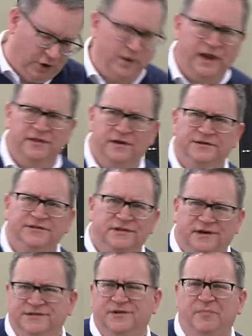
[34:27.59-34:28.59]
Okay,
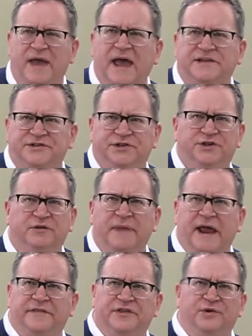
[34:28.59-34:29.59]
there's a passage in
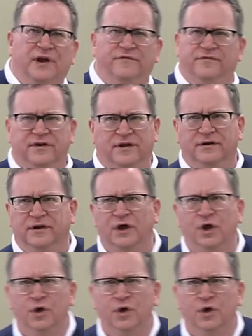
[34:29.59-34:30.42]
Matthew, and I forget